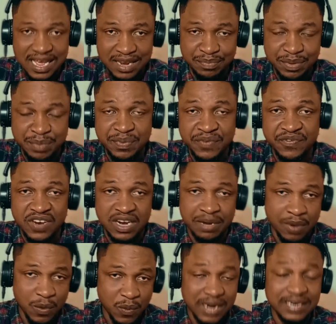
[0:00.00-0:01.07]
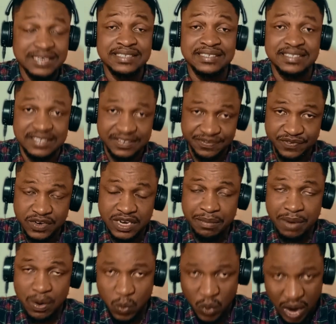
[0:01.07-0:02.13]
NPP for number 1 is still for
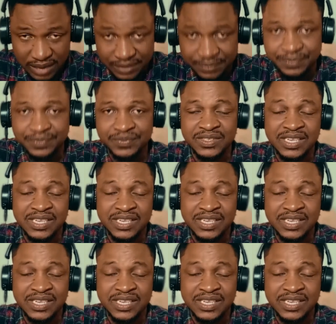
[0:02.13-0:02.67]
number 1.